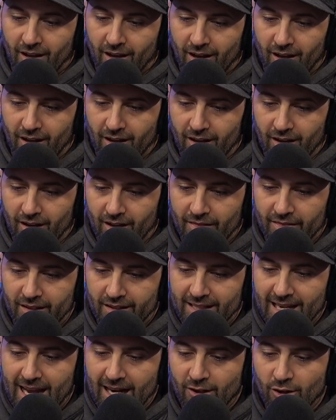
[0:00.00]
The
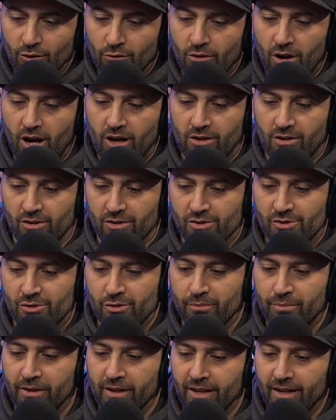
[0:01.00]
Nacka Rockers,
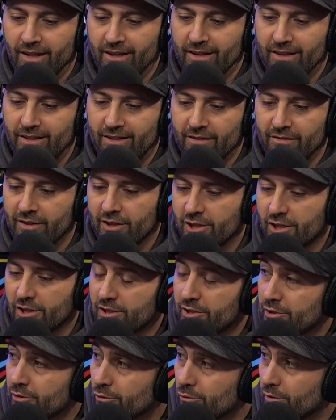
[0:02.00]
who play in Division
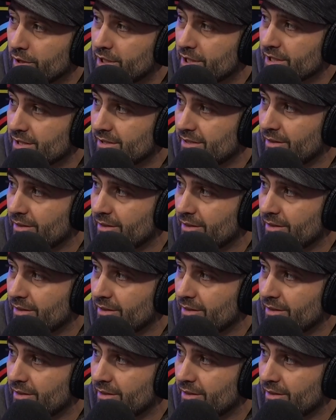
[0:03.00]
2, which is the